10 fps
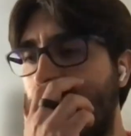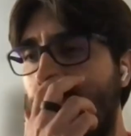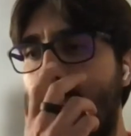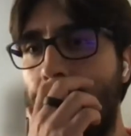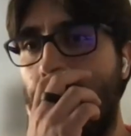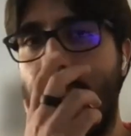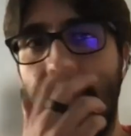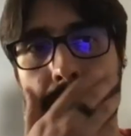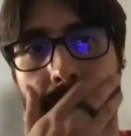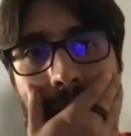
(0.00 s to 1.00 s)
at least my
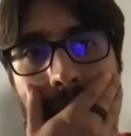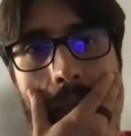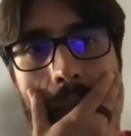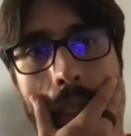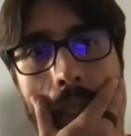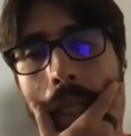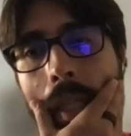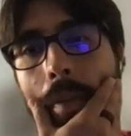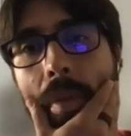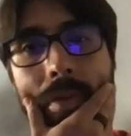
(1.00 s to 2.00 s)
experience is
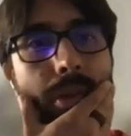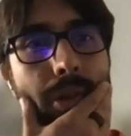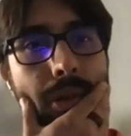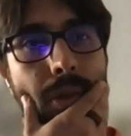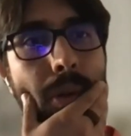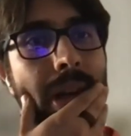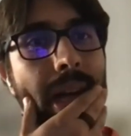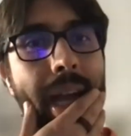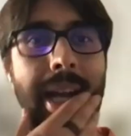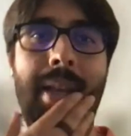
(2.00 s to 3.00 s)
that before
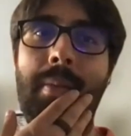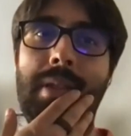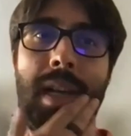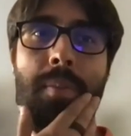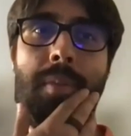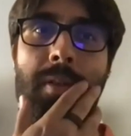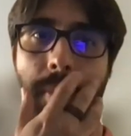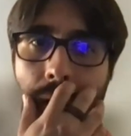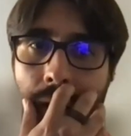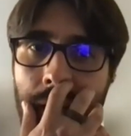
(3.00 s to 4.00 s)
doing any type
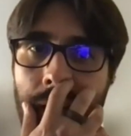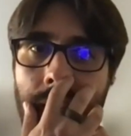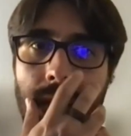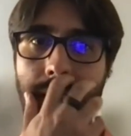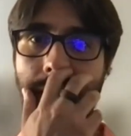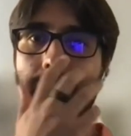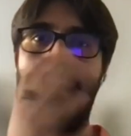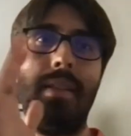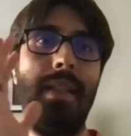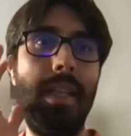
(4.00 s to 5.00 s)
of modeling,
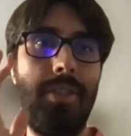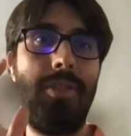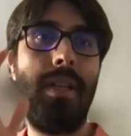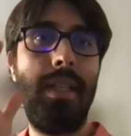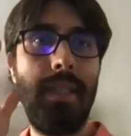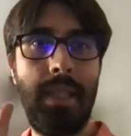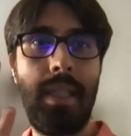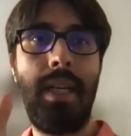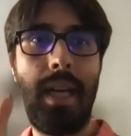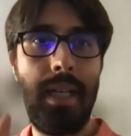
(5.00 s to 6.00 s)
just literally
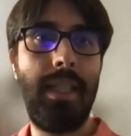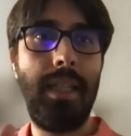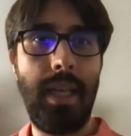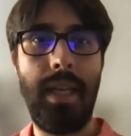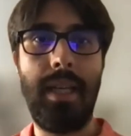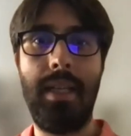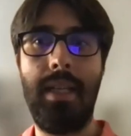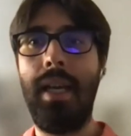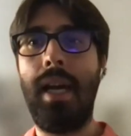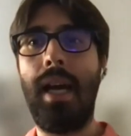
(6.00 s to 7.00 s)
stare at the data
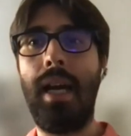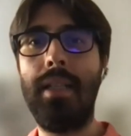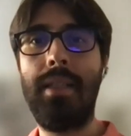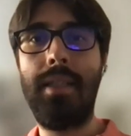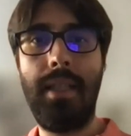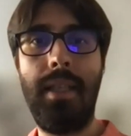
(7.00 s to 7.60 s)
and